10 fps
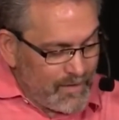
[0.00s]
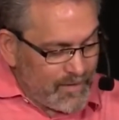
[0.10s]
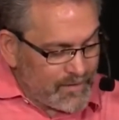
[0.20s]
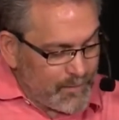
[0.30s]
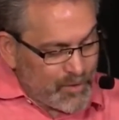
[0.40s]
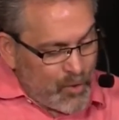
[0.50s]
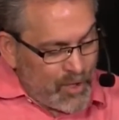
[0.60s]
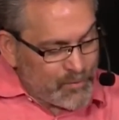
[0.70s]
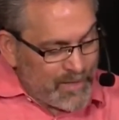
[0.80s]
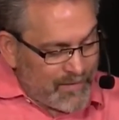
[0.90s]
They said,
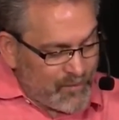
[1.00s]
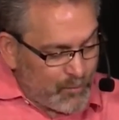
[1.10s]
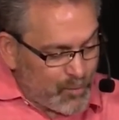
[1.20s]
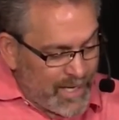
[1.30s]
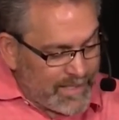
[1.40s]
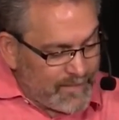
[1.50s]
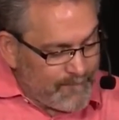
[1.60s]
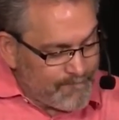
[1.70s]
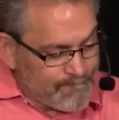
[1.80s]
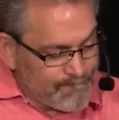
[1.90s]
because we have no bread?
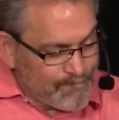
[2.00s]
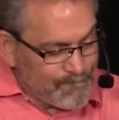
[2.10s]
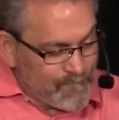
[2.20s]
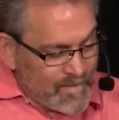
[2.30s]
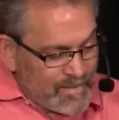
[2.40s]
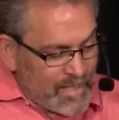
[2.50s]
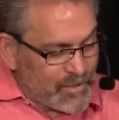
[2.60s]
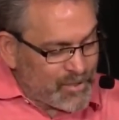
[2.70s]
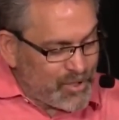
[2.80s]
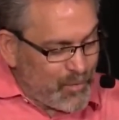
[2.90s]
Now,
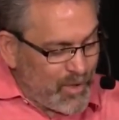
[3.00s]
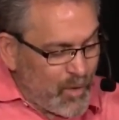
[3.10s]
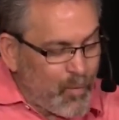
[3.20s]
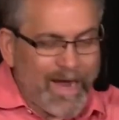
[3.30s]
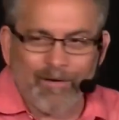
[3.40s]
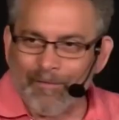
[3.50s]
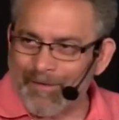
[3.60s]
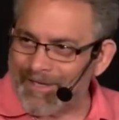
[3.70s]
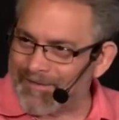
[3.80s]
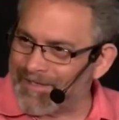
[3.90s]
Yeshua, aware of
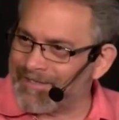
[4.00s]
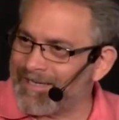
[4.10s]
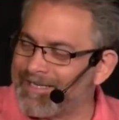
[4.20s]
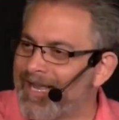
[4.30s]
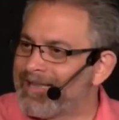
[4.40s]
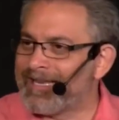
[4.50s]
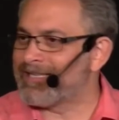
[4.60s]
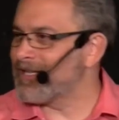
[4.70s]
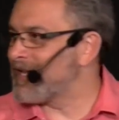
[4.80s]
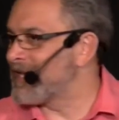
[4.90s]
this, listen to this, they
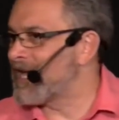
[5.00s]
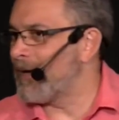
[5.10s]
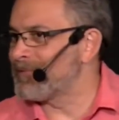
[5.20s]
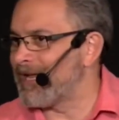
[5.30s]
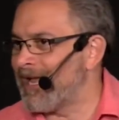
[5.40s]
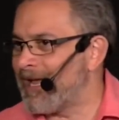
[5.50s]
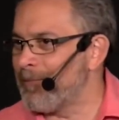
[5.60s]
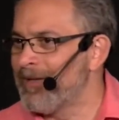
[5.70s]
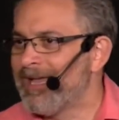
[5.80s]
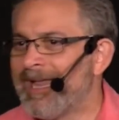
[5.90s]
still didn't come to him.